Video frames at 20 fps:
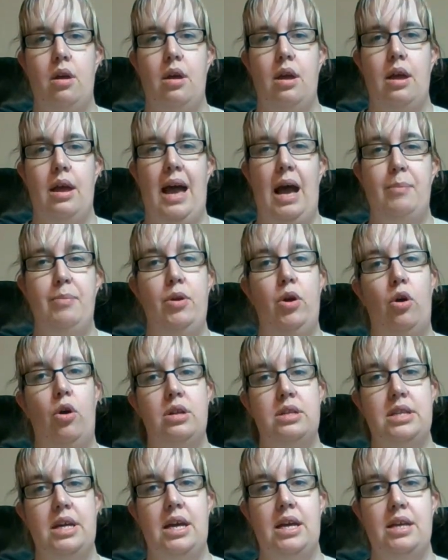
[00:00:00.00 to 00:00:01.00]
happy
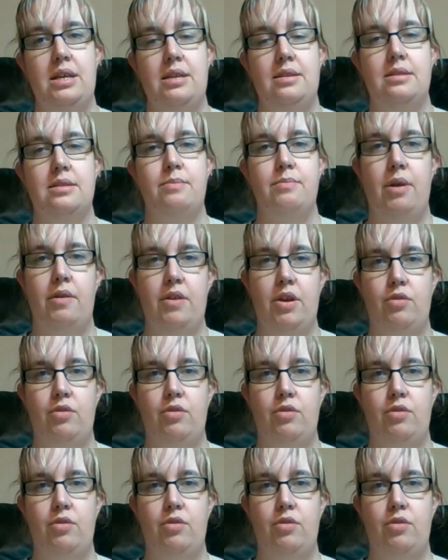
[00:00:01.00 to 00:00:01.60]
holidays, Merry